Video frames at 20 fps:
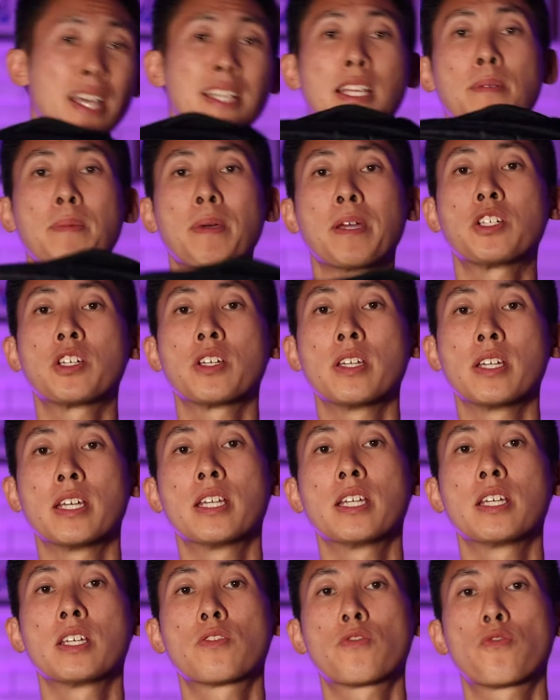As I mentioned,
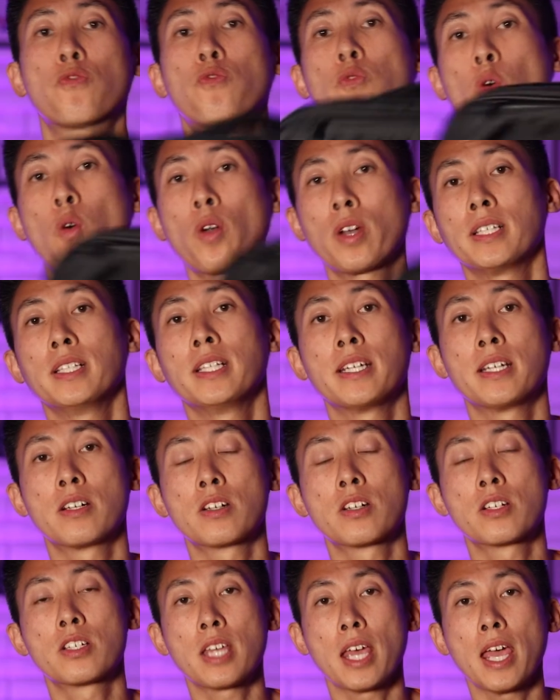it is 40
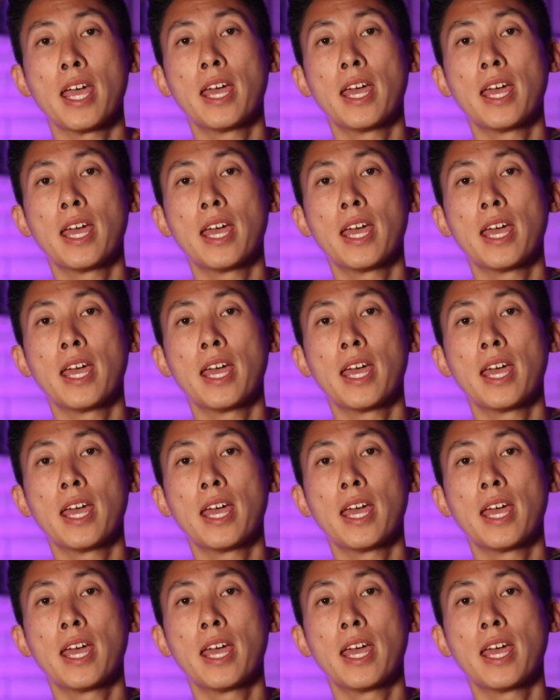liters